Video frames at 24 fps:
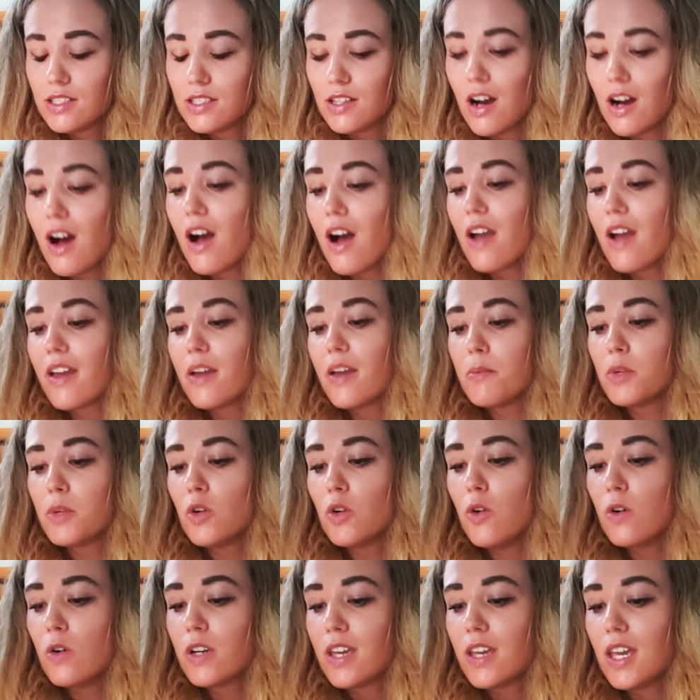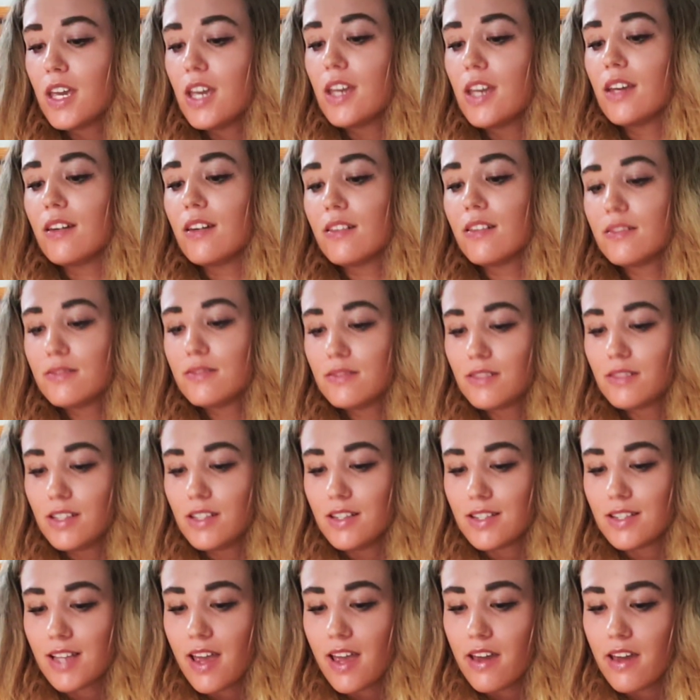I am your king, he
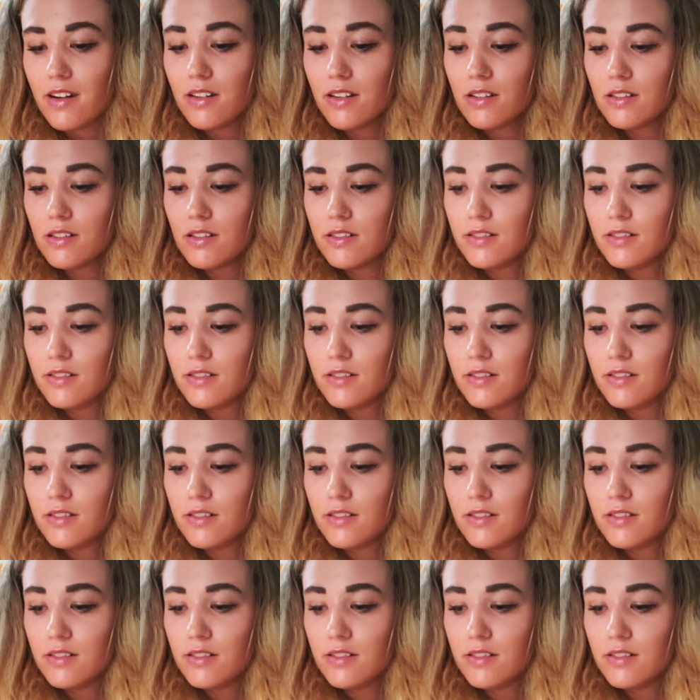said.